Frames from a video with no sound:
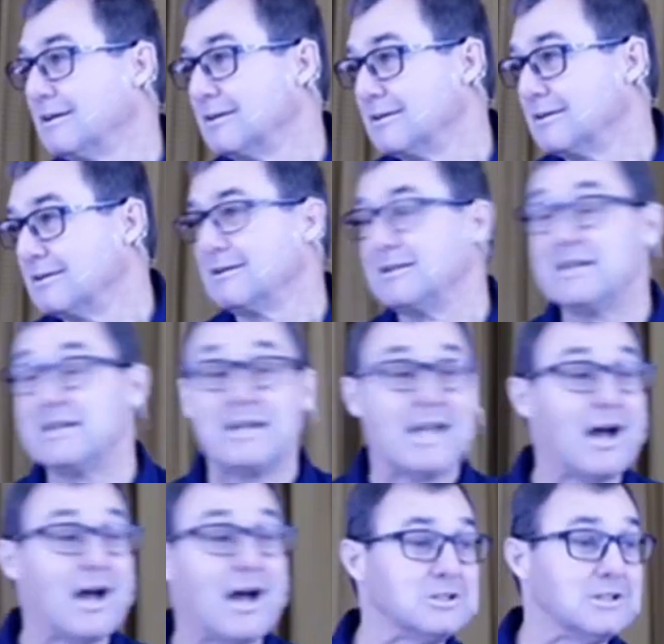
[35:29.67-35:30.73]
The
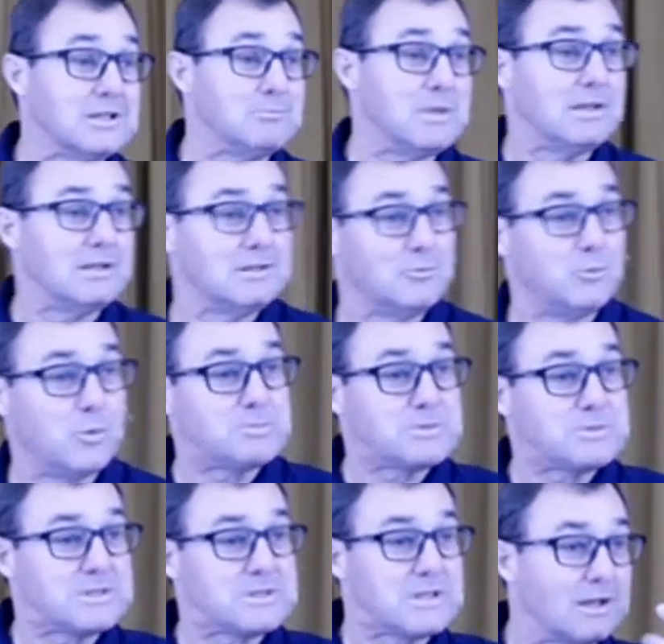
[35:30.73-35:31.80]
accountant in me whips
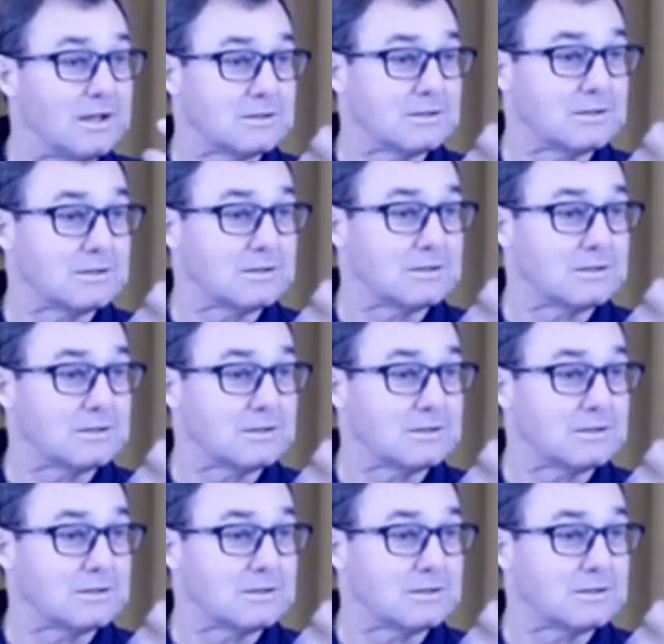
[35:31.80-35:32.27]
out the cell